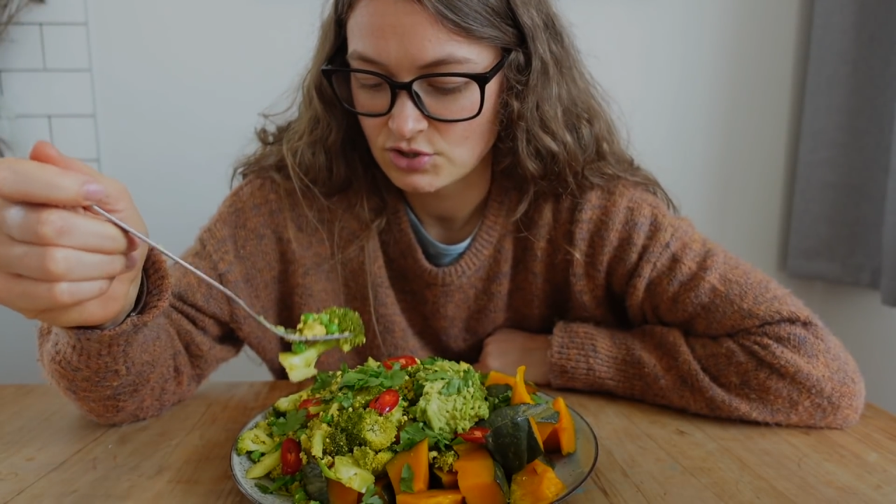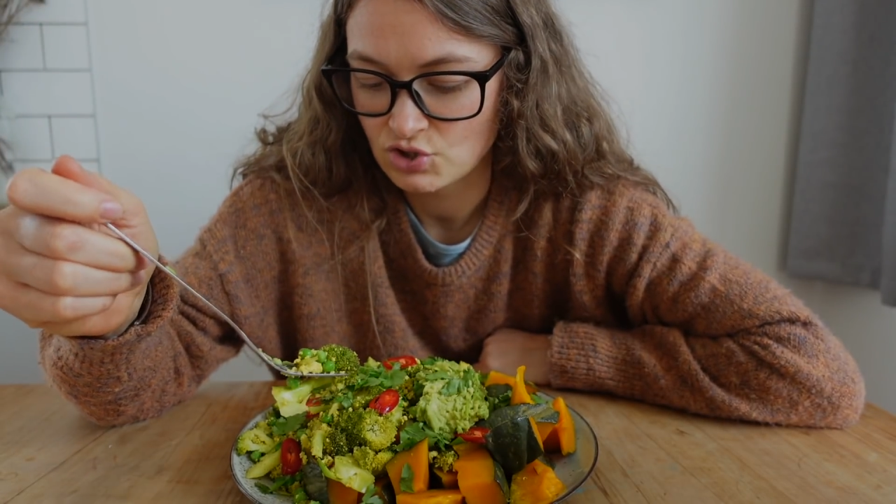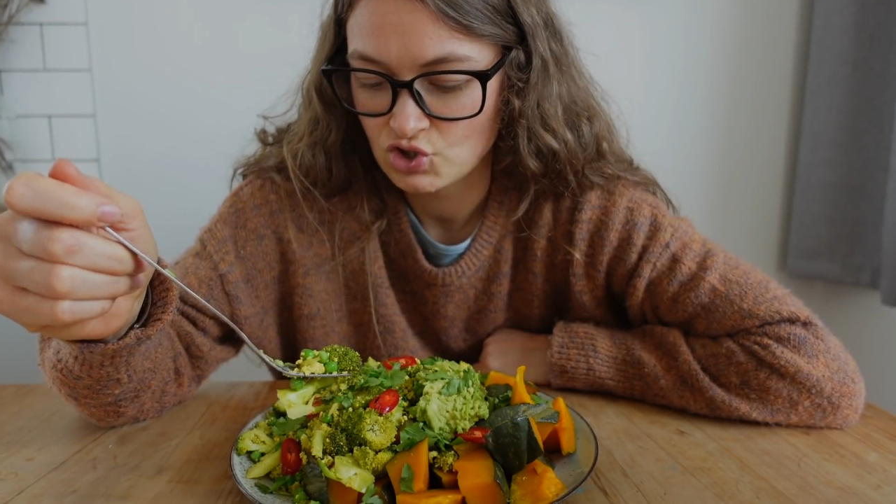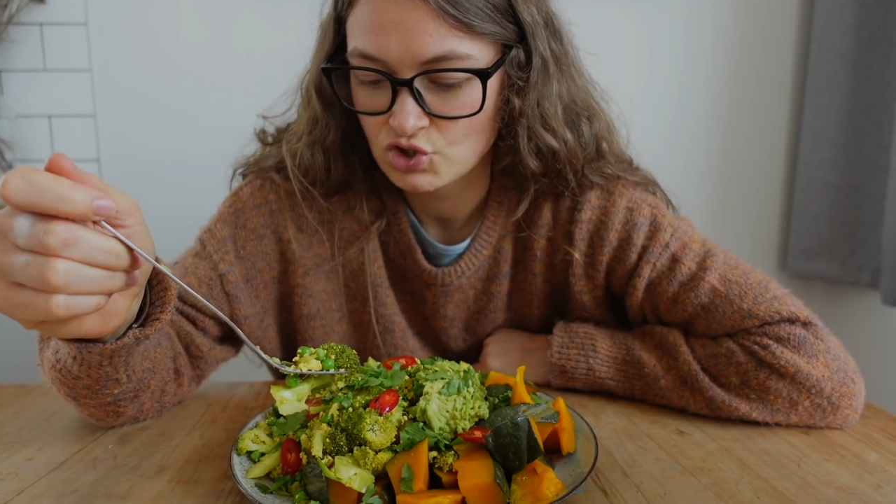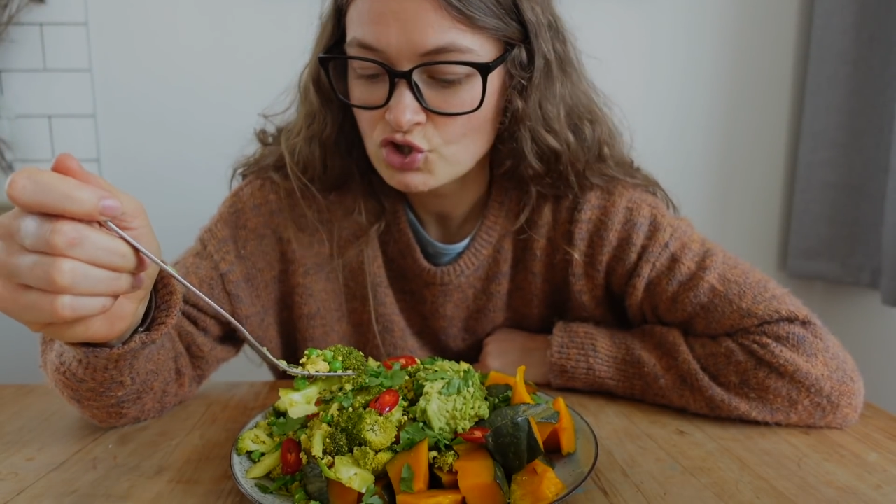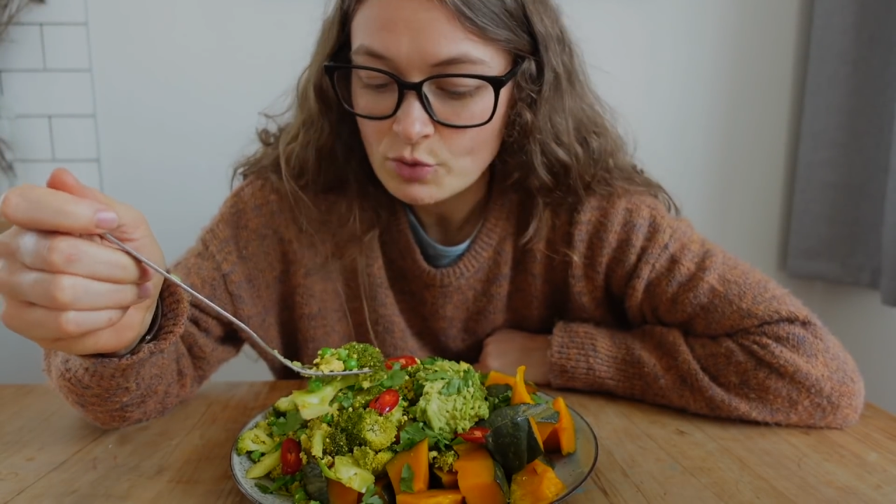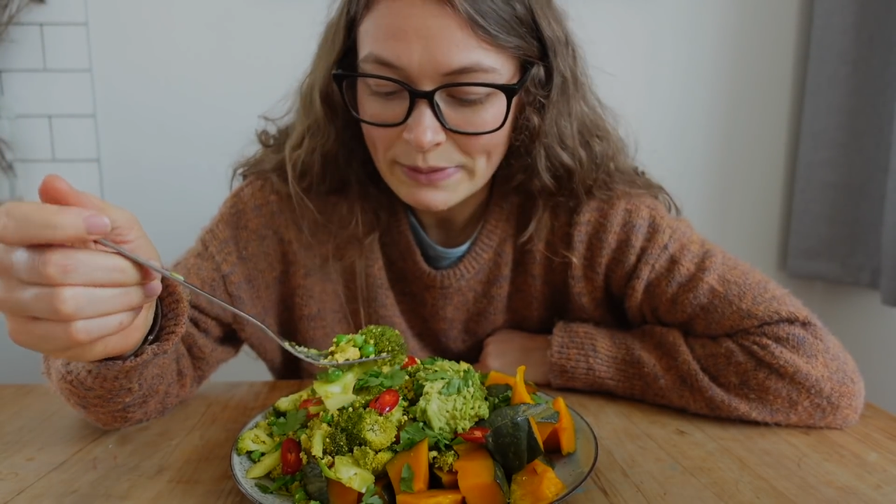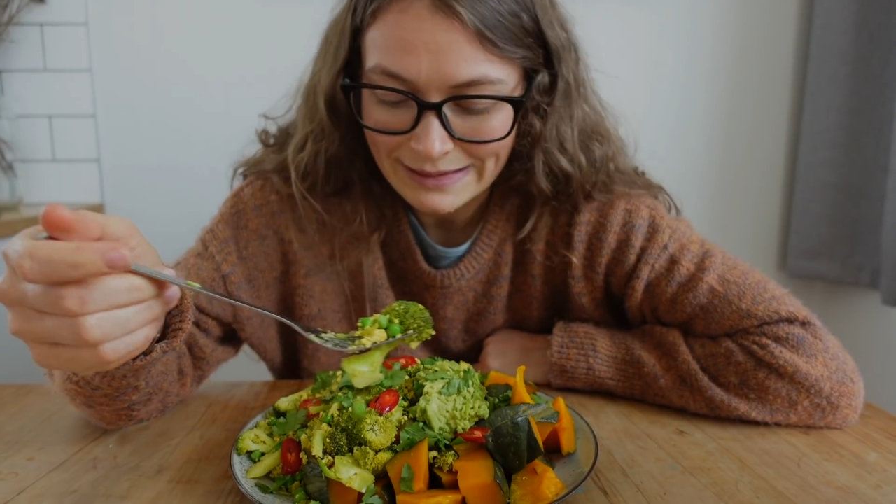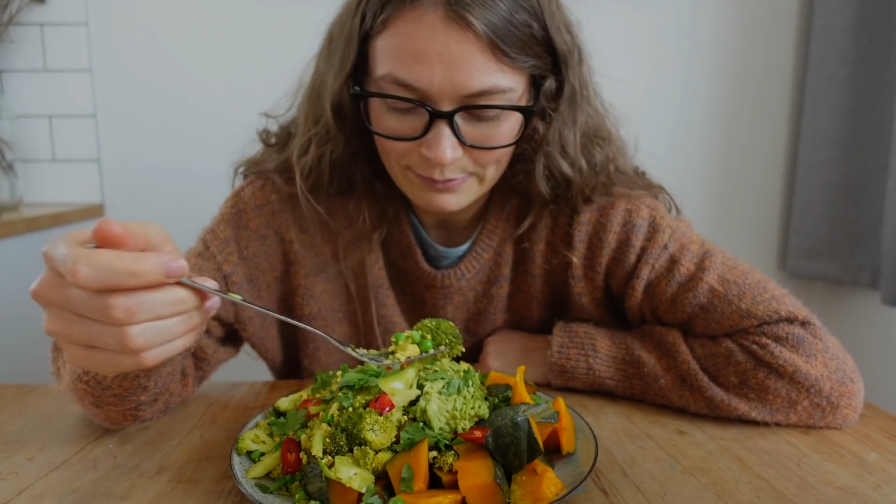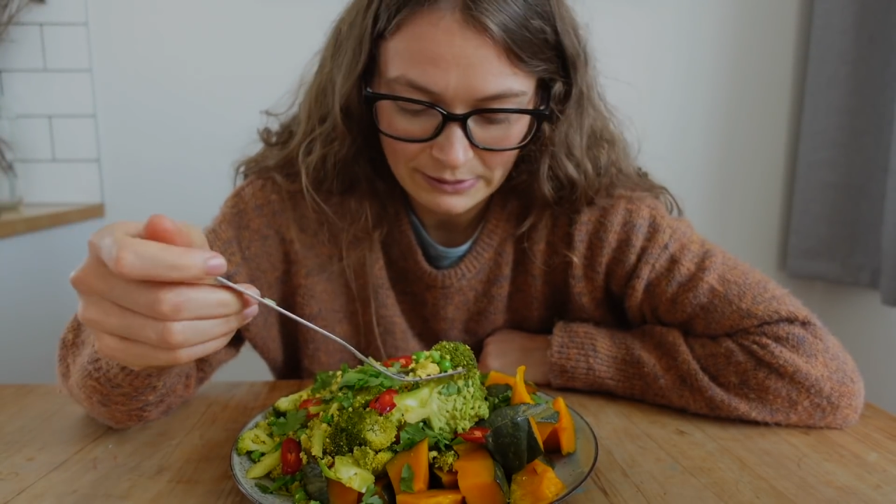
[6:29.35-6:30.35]
super
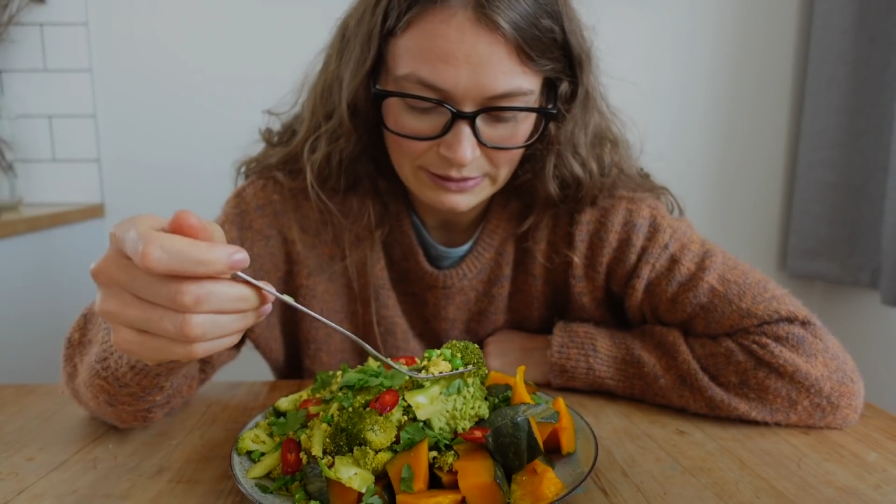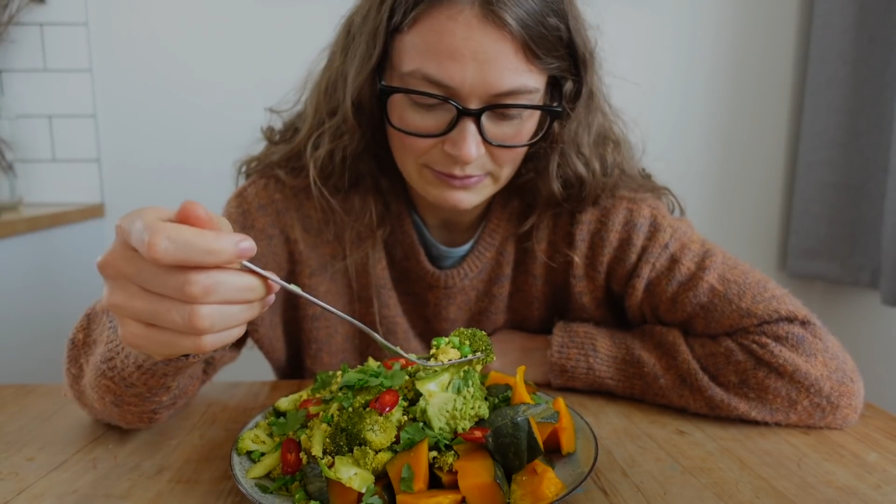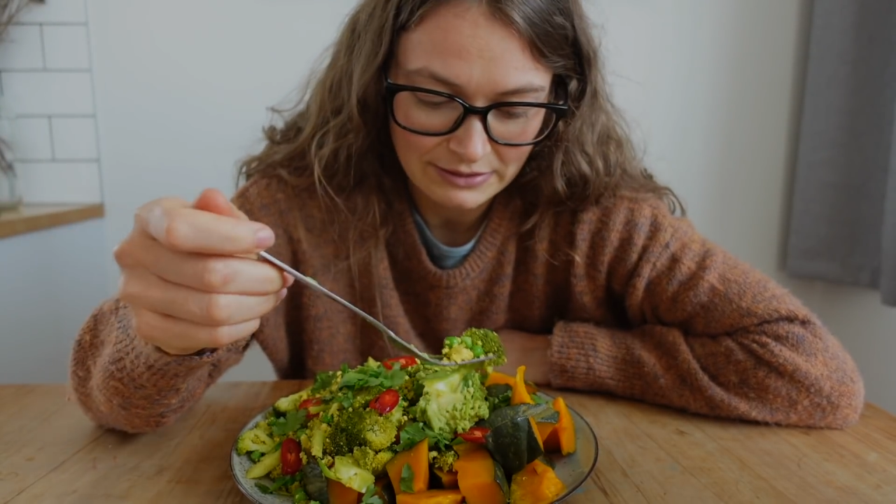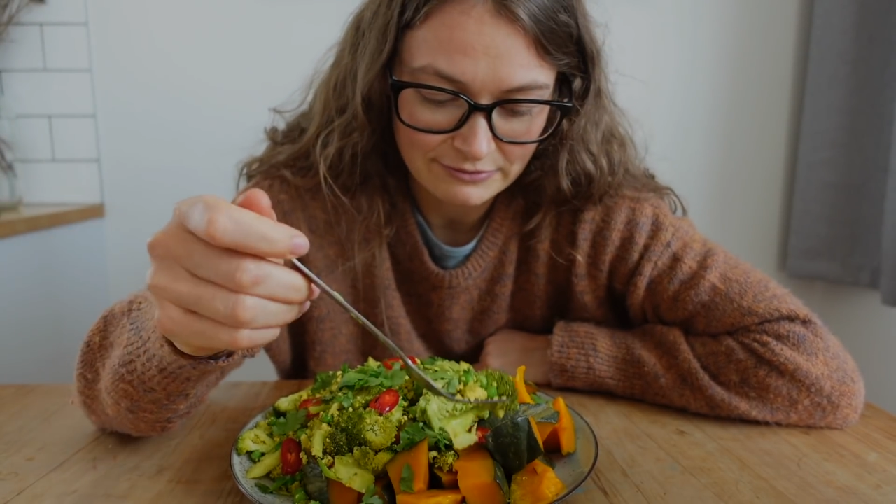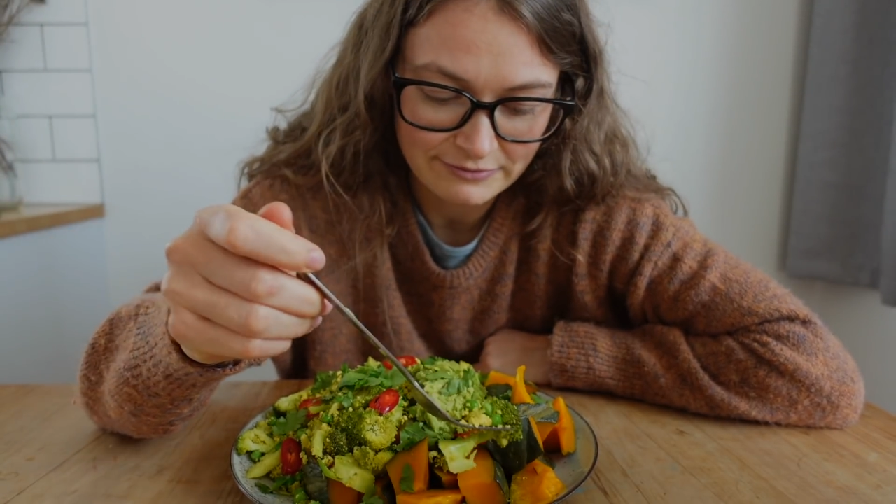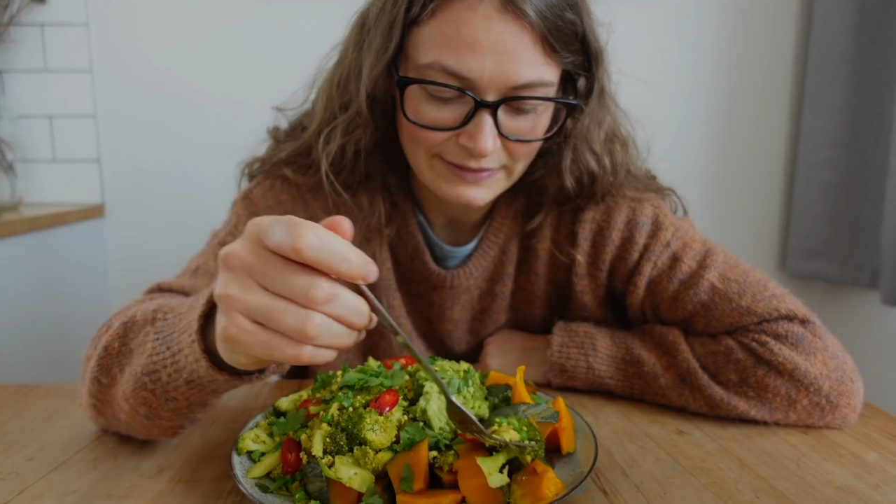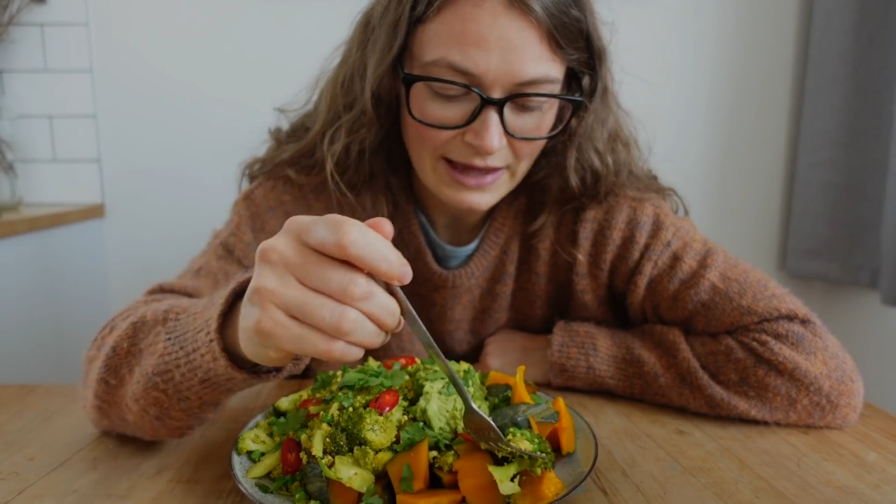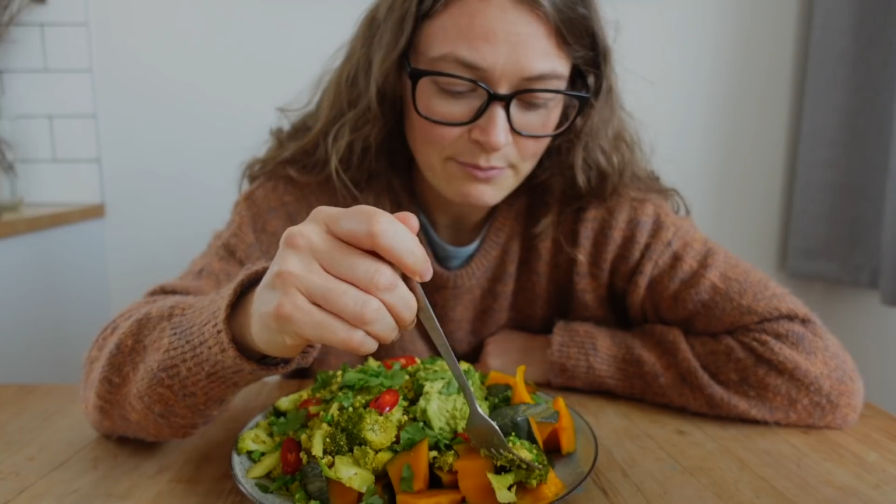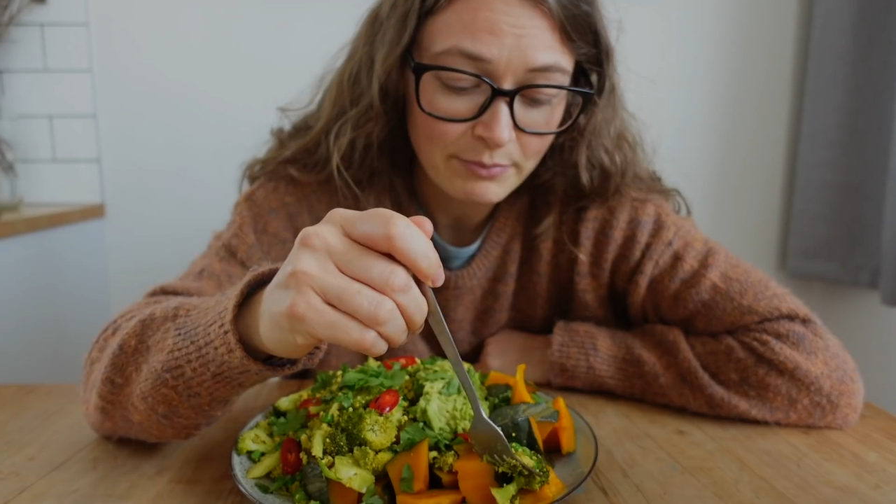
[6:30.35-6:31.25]
epic meal for that,